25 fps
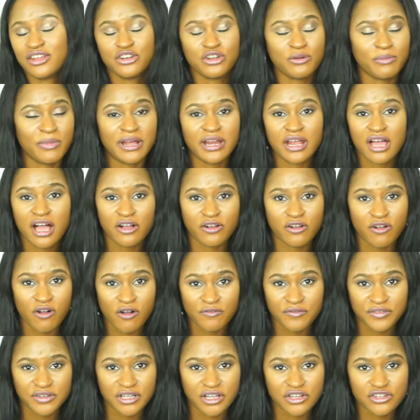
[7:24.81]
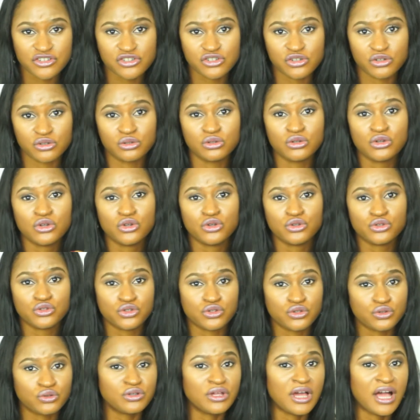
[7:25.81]
no matter how confidential,
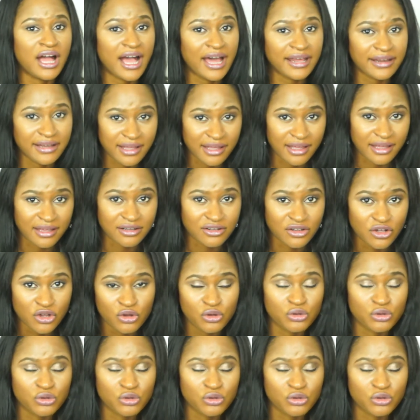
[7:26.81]
to the hothead,